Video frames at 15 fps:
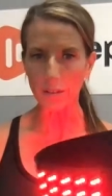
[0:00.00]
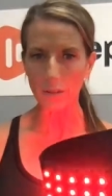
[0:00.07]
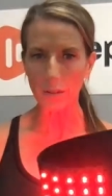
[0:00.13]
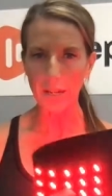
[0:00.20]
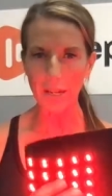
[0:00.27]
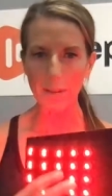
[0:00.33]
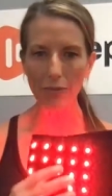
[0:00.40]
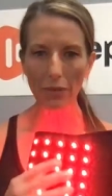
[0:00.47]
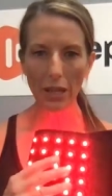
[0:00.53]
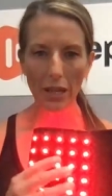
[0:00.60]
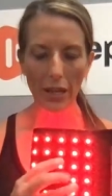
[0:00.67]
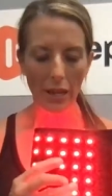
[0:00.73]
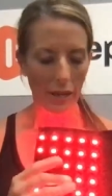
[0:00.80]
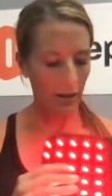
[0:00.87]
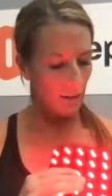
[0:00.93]
Okay,
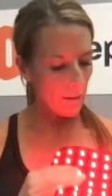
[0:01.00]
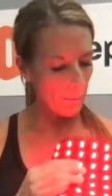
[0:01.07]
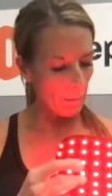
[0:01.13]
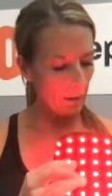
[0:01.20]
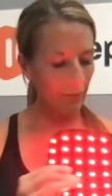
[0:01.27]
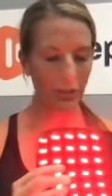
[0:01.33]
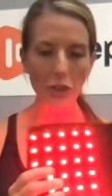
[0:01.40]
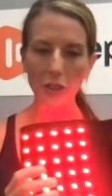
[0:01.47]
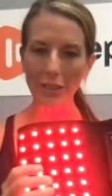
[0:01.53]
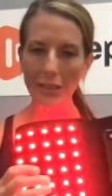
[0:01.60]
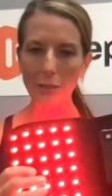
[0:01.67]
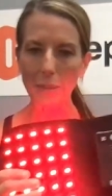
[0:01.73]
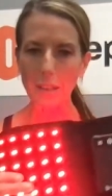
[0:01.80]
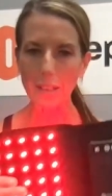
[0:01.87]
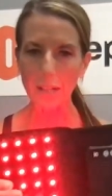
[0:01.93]
I've
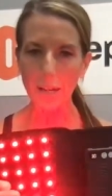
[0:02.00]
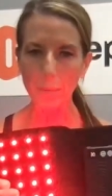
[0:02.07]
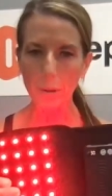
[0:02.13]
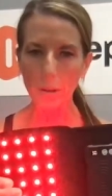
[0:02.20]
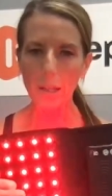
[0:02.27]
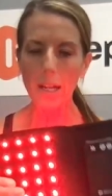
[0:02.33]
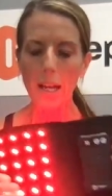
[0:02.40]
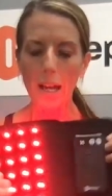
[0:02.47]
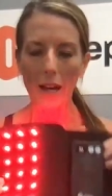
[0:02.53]
adjusted my timer.